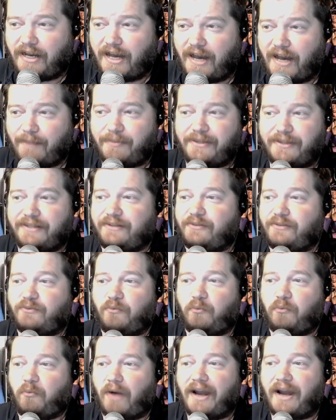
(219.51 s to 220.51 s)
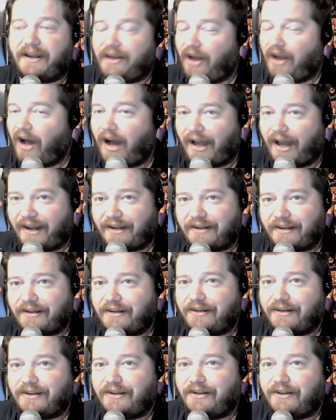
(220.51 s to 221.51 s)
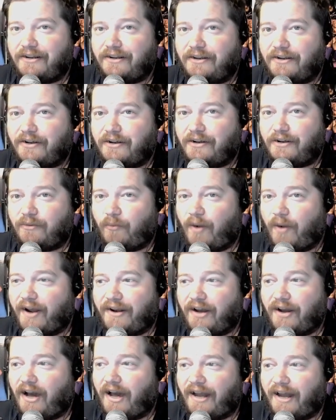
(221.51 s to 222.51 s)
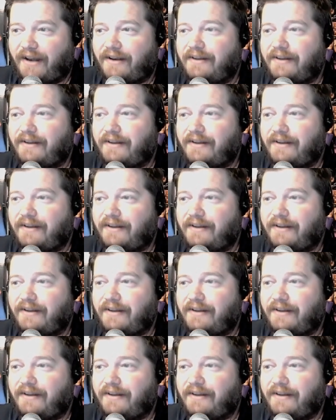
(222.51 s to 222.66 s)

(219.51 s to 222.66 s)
I mean, why not? Why not?